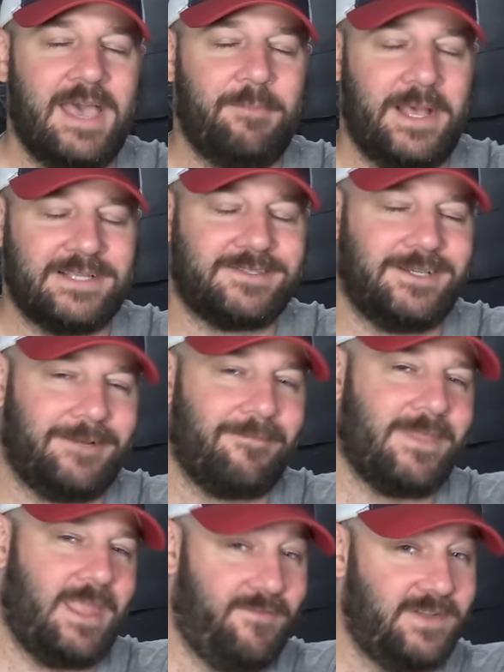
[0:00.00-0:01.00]
Basically,
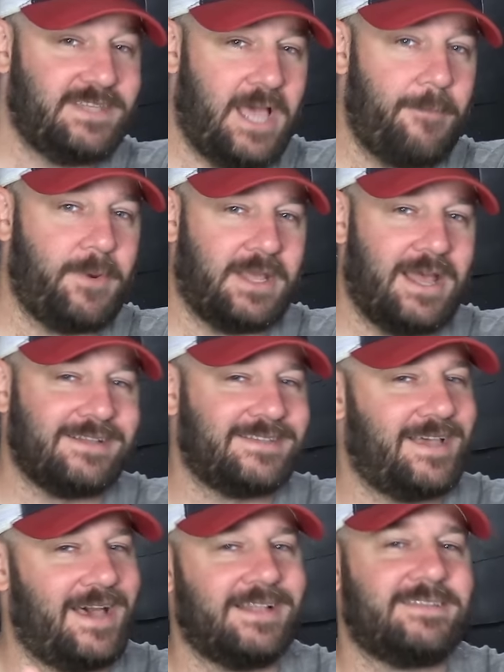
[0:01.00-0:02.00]
if it's happening
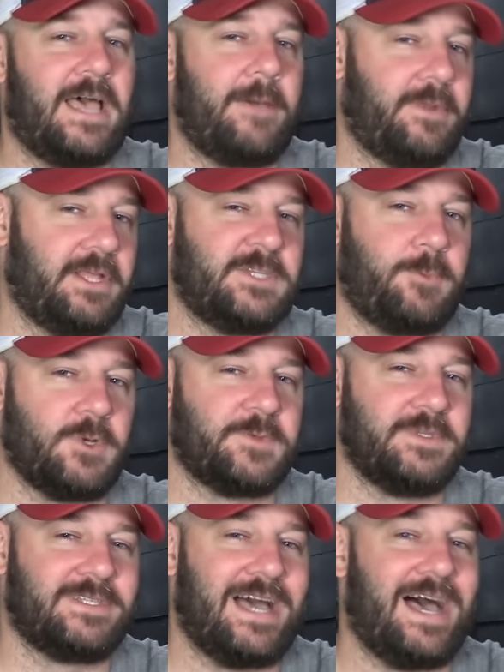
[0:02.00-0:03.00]
outside, it's happening at
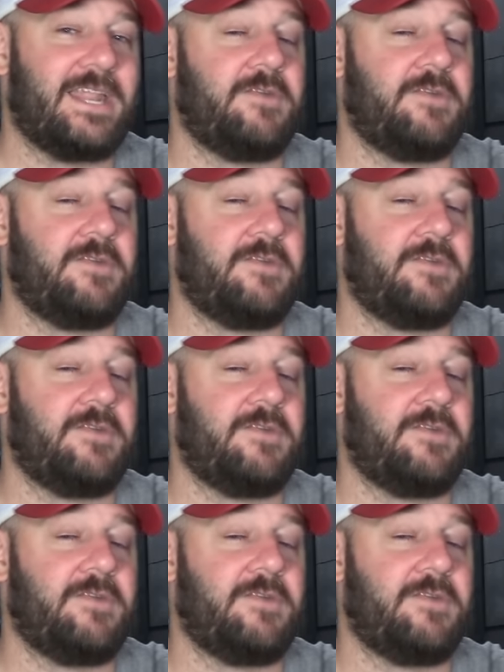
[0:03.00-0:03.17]
Sportsman's Guide.